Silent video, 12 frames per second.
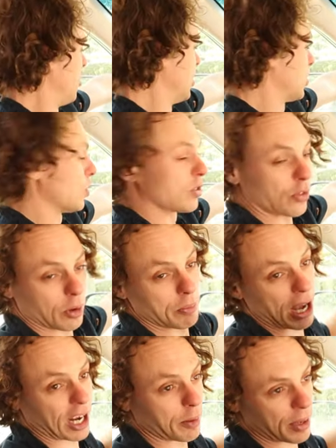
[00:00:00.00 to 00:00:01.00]
but this one's for a
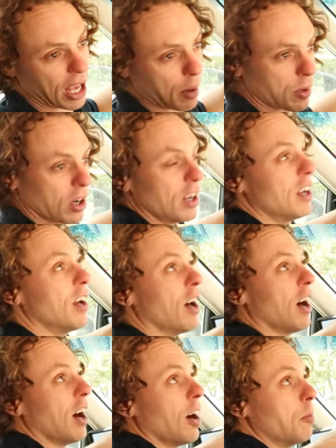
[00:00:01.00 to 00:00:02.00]
backup camera.
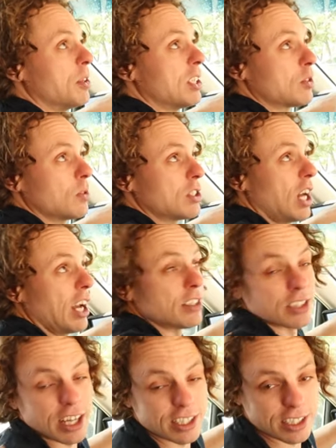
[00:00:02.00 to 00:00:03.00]
But this one's
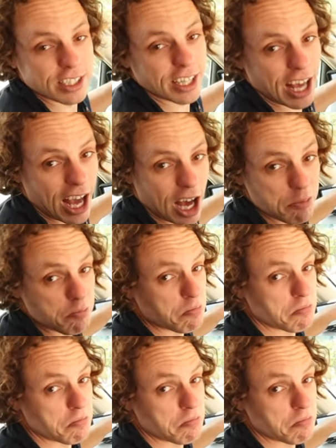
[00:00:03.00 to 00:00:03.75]
nice. I can see the cab,